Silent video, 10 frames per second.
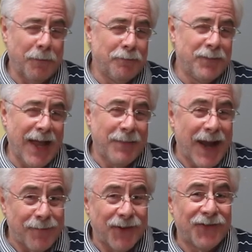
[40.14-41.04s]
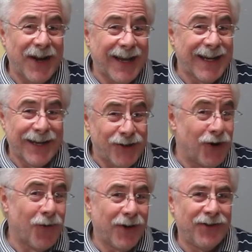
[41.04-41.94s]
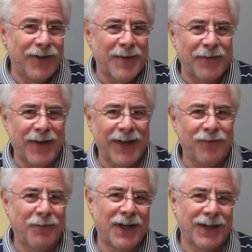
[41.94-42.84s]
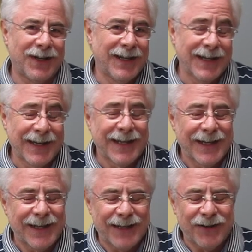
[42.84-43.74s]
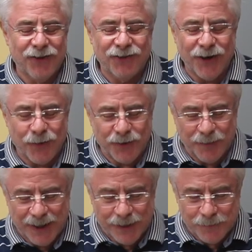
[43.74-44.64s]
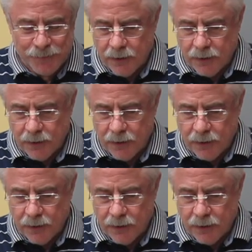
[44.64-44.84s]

Maybe I'm mistaken and you don't want to see my face, but you're stuck with me.